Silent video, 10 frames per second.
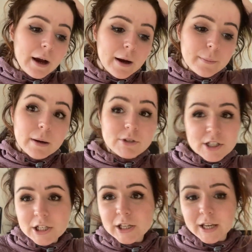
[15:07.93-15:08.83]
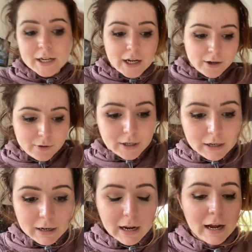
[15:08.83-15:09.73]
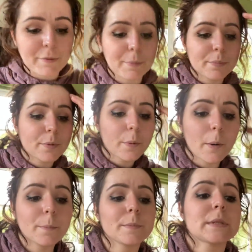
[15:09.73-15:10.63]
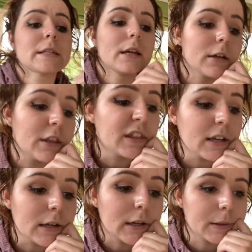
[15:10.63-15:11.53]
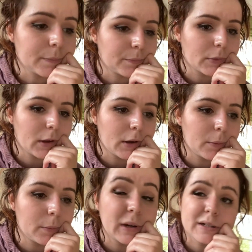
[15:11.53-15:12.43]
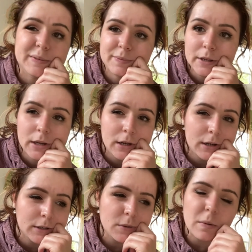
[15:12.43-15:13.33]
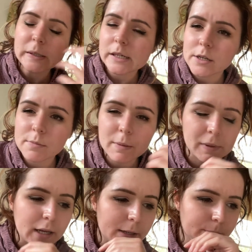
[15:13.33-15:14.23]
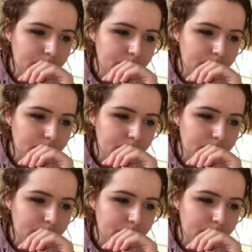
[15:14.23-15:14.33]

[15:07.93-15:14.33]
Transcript: I'm just looking now at the prompts, and I think, well, do I want to tell you my plan?